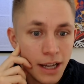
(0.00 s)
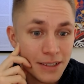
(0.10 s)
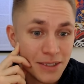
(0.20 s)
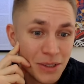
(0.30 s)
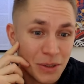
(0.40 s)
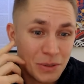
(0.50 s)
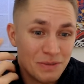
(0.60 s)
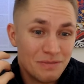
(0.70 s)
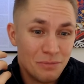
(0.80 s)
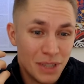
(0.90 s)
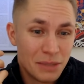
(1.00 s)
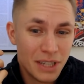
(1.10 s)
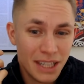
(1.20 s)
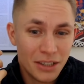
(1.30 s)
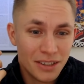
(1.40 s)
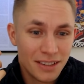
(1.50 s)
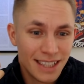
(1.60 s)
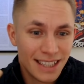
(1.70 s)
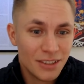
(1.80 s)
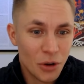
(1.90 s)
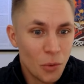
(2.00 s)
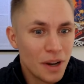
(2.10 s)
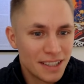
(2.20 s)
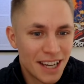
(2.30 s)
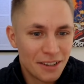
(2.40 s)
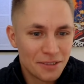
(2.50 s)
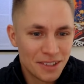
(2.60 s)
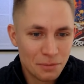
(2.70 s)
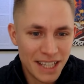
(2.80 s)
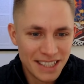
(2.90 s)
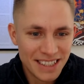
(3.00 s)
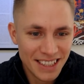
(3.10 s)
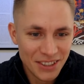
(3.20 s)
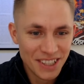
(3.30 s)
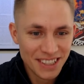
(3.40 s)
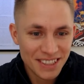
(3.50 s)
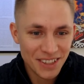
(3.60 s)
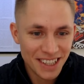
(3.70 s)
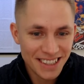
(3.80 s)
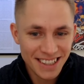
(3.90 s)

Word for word: And so Bitmain didn't always have the best interest, right?